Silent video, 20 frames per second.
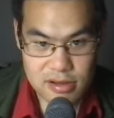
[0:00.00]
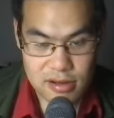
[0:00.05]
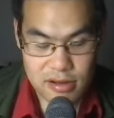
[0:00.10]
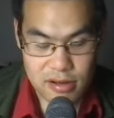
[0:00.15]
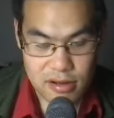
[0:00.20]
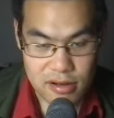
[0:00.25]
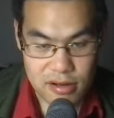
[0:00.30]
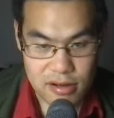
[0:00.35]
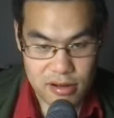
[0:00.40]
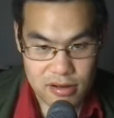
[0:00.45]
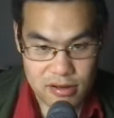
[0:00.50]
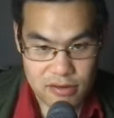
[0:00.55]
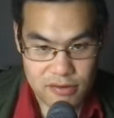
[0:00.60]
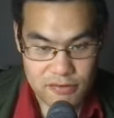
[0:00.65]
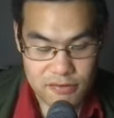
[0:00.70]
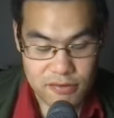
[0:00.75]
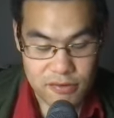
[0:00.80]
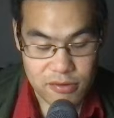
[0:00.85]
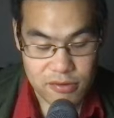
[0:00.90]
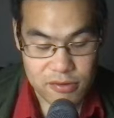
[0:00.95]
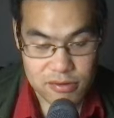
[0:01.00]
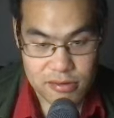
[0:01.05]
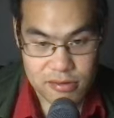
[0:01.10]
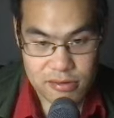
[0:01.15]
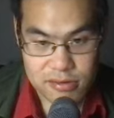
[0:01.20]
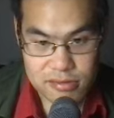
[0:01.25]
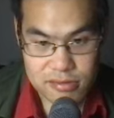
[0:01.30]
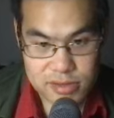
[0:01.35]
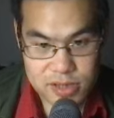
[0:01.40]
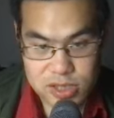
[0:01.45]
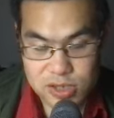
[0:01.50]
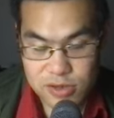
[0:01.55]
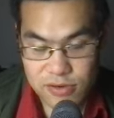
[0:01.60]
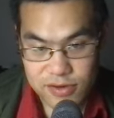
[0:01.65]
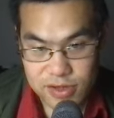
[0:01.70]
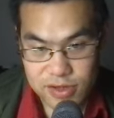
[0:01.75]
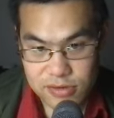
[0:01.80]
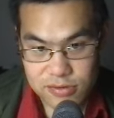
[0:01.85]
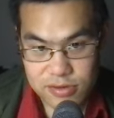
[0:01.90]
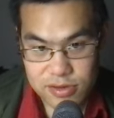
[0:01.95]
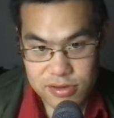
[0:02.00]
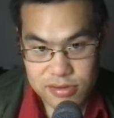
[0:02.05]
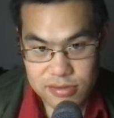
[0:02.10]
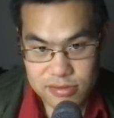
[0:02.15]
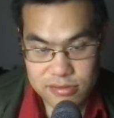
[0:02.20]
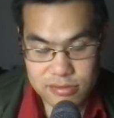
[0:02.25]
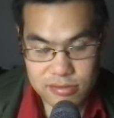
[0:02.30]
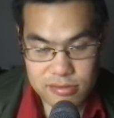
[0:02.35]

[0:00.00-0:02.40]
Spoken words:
for the Soviet Union,